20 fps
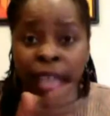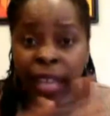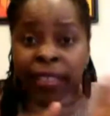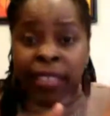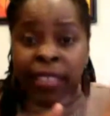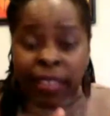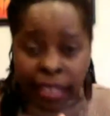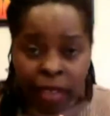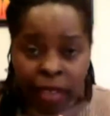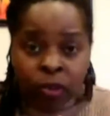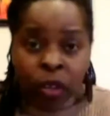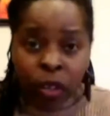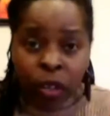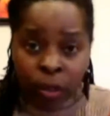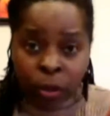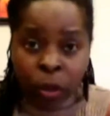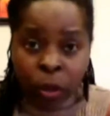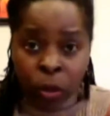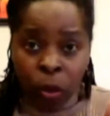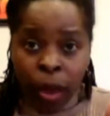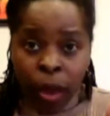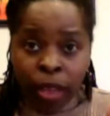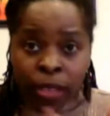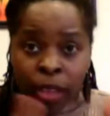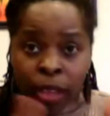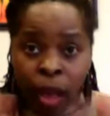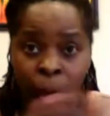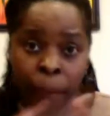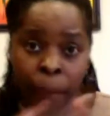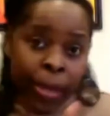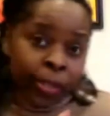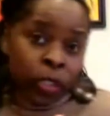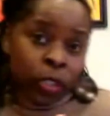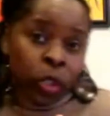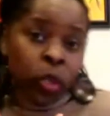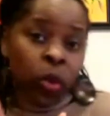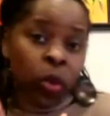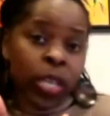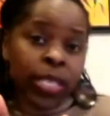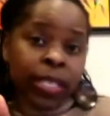It's a difficult choice, but
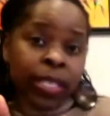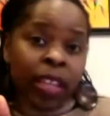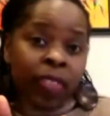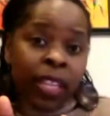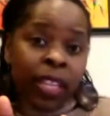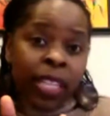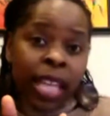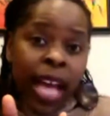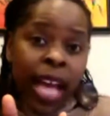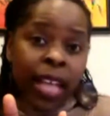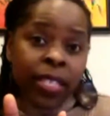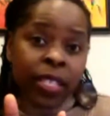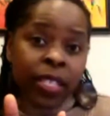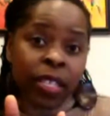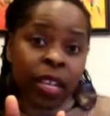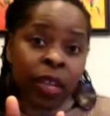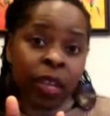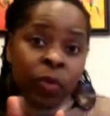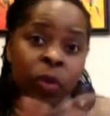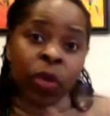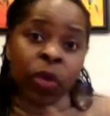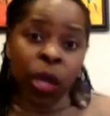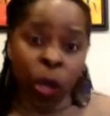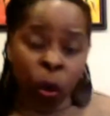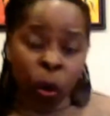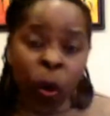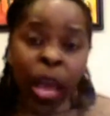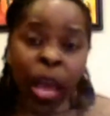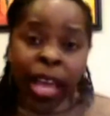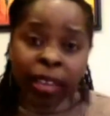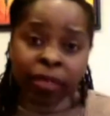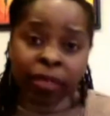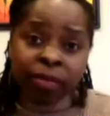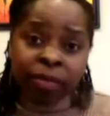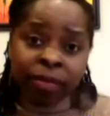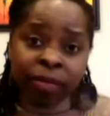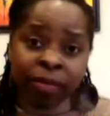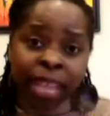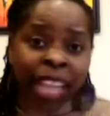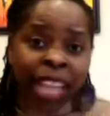it's a choice nonetheless. You can quit.
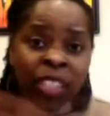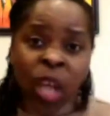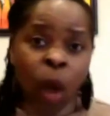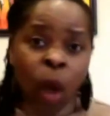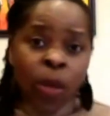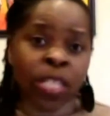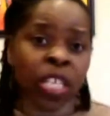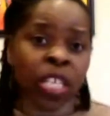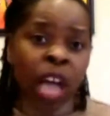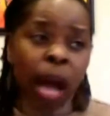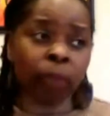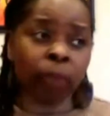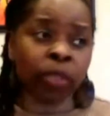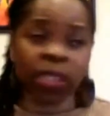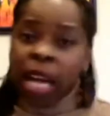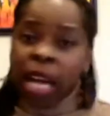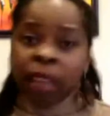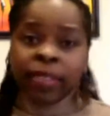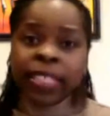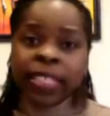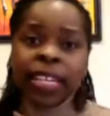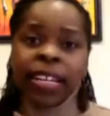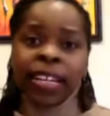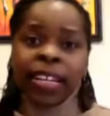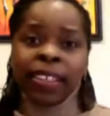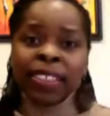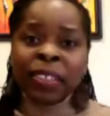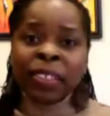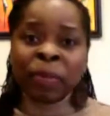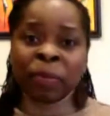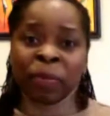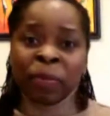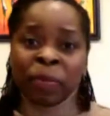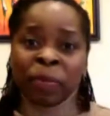That's always an option. I've done it.